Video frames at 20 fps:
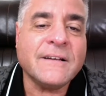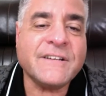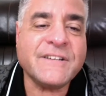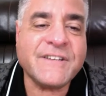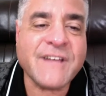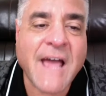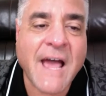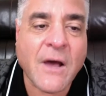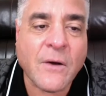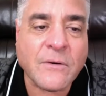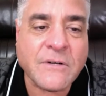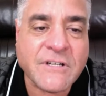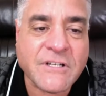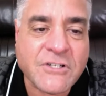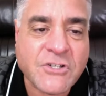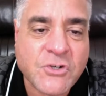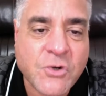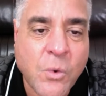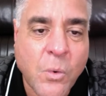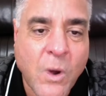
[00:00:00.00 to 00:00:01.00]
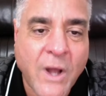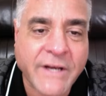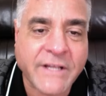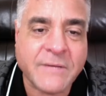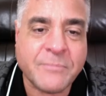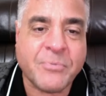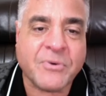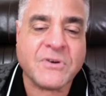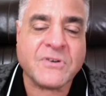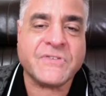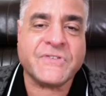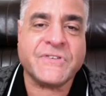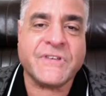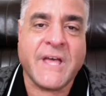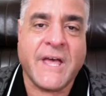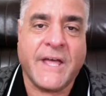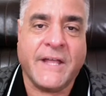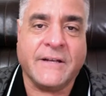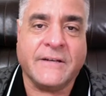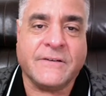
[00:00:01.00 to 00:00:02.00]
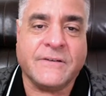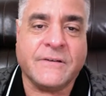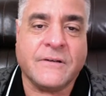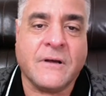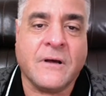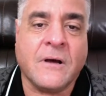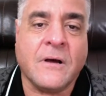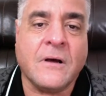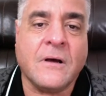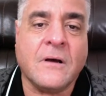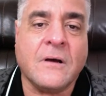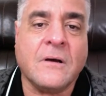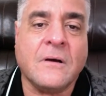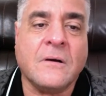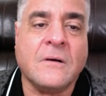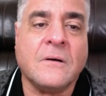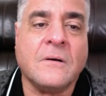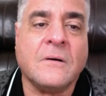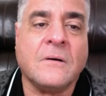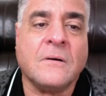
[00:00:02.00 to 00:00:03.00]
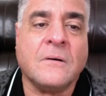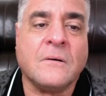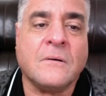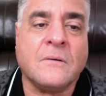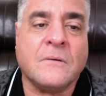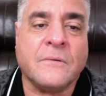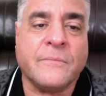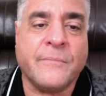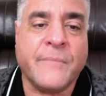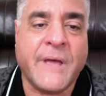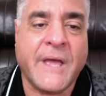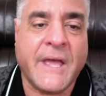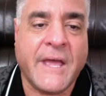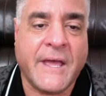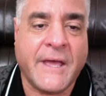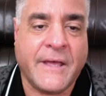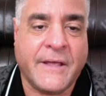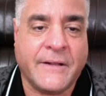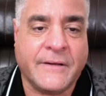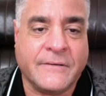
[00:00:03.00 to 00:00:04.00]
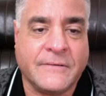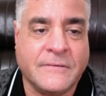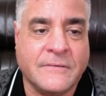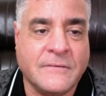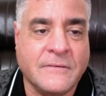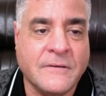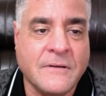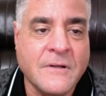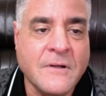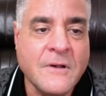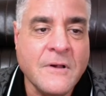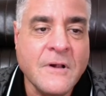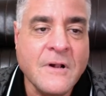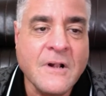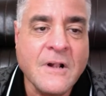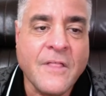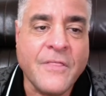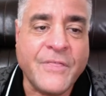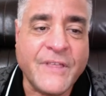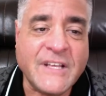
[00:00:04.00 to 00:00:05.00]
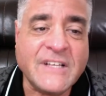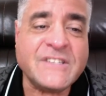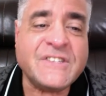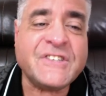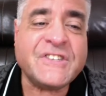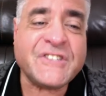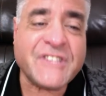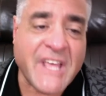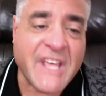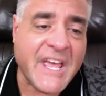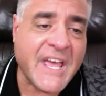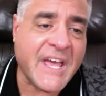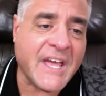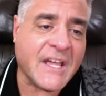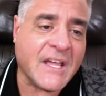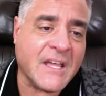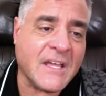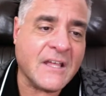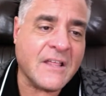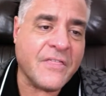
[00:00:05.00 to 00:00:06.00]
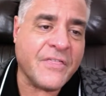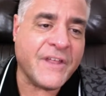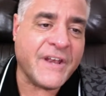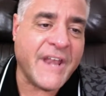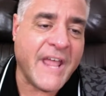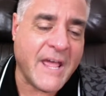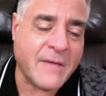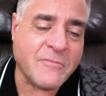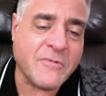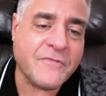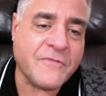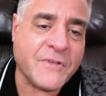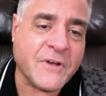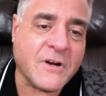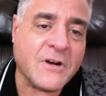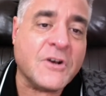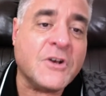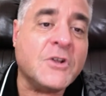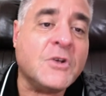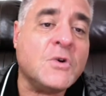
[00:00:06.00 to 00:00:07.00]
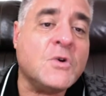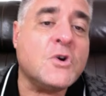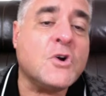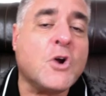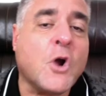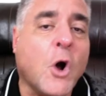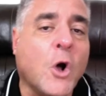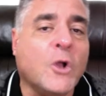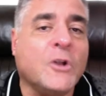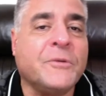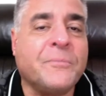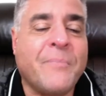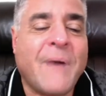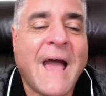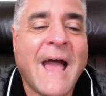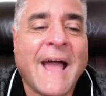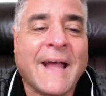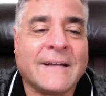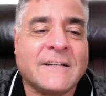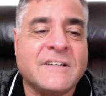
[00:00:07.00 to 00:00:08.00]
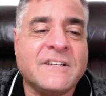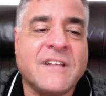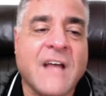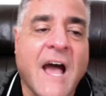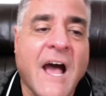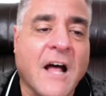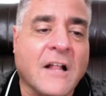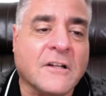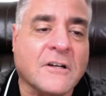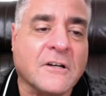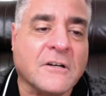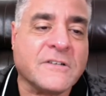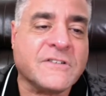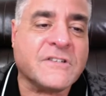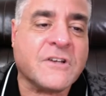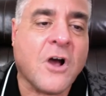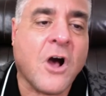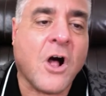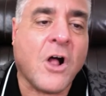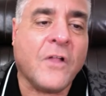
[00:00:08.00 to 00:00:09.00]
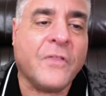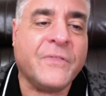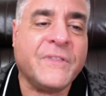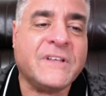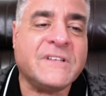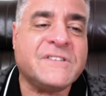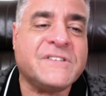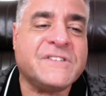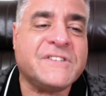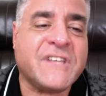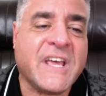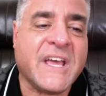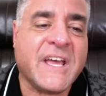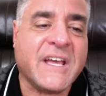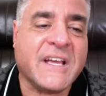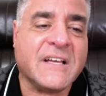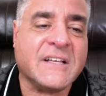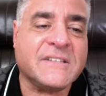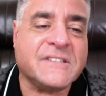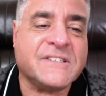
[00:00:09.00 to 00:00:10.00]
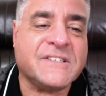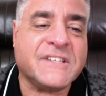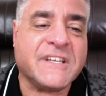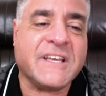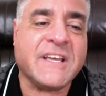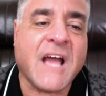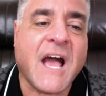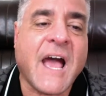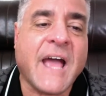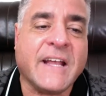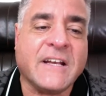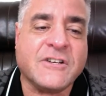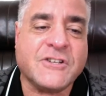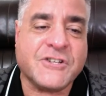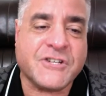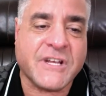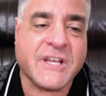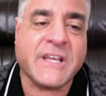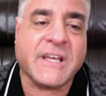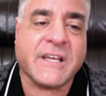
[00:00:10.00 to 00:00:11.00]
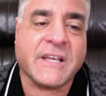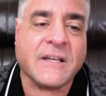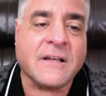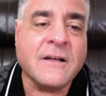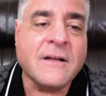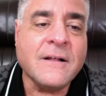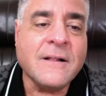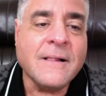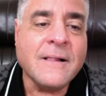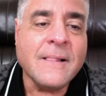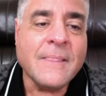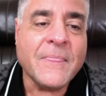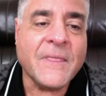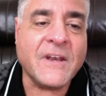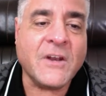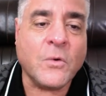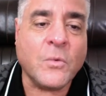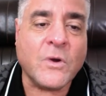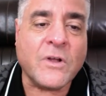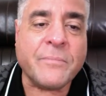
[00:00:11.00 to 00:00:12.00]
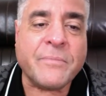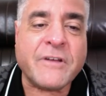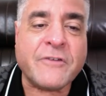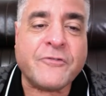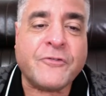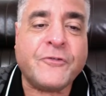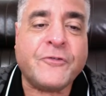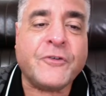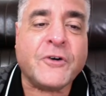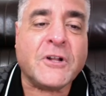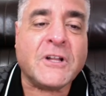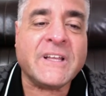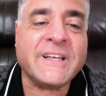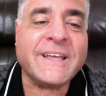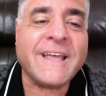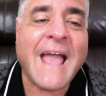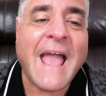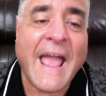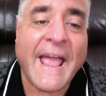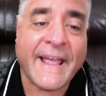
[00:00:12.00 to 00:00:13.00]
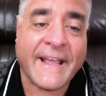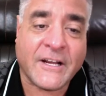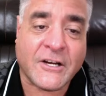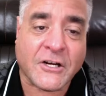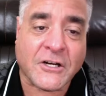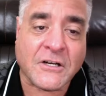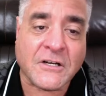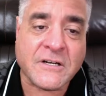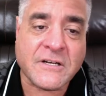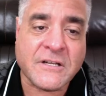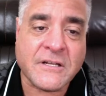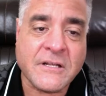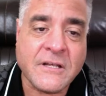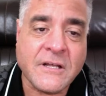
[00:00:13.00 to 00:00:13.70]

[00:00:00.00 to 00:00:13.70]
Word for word: down to 20%. Oh, man. The ZIG, the name of their new gold backed dollar is called the ZIG, Z I G, and it will be fully anchored